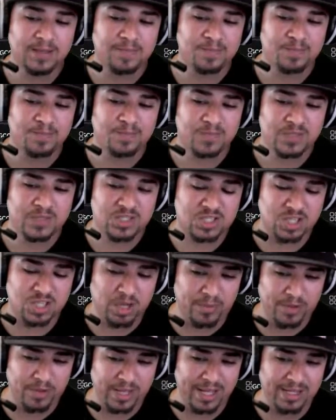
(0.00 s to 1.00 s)
some
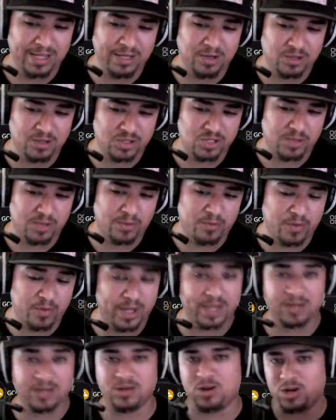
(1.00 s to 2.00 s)
of that, you know, some of what
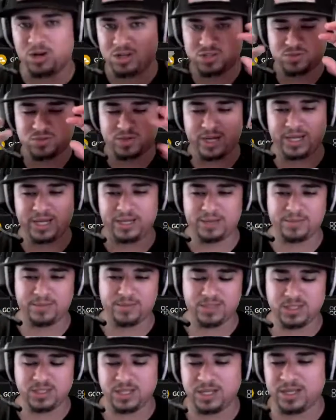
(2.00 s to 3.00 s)
it lost, right?
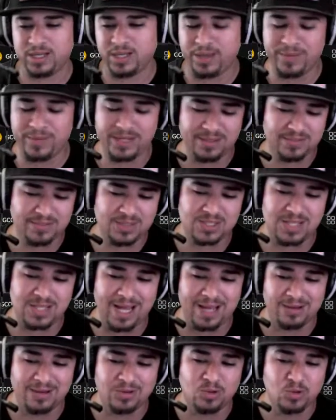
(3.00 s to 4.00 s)
I mean, it's
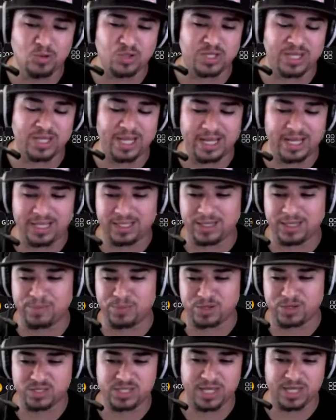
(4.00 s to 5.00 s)
not losing anything per
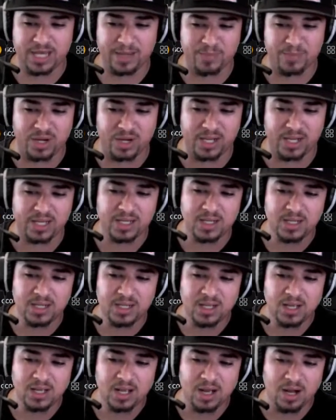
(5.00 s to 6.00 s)
se, but
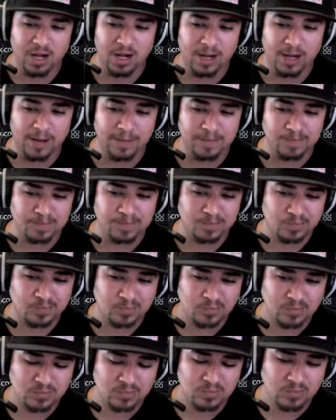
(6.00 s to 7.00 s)

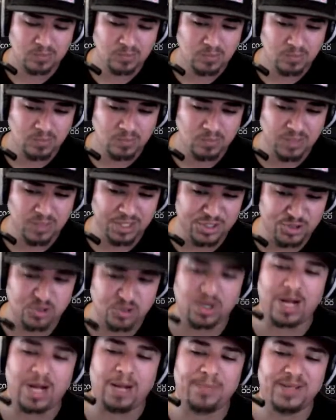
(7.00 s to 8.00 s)
the
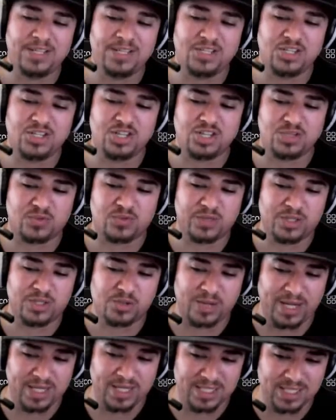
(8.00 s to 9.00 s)
drop, it's just
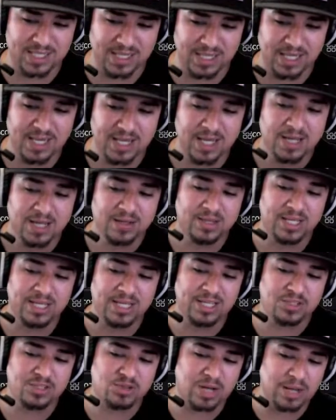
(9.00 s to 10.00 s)
retracing, then it
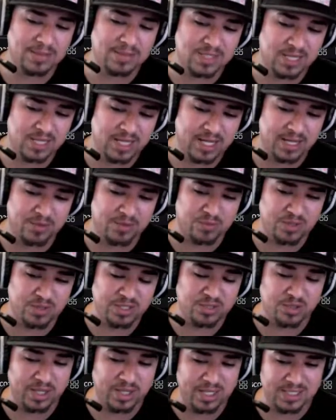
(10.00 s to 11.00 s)
drops again,
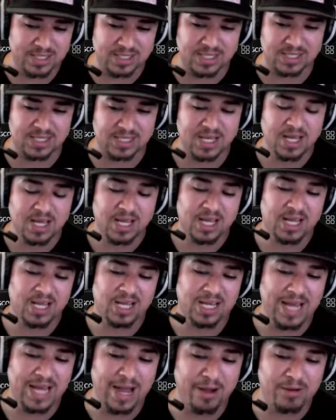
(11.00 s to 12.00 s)
retraces, and
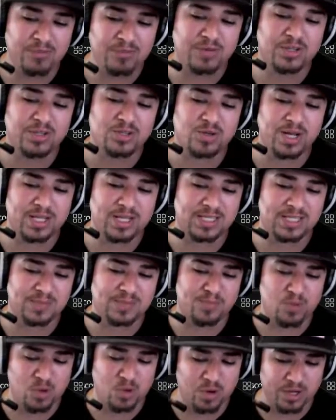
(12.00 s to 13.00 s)
now it retraces
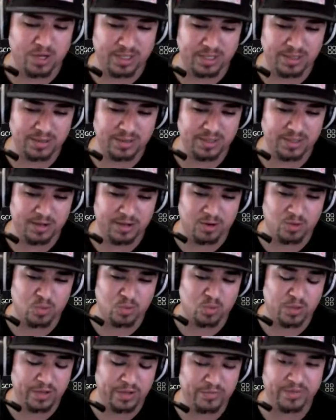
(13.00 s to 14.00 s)
more, you know,
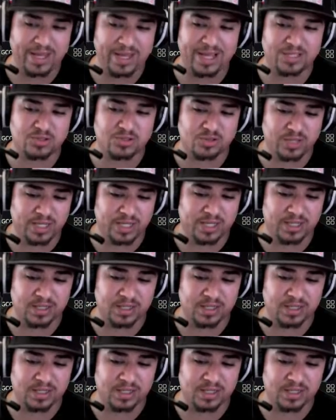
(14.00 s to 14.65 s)
with that trend.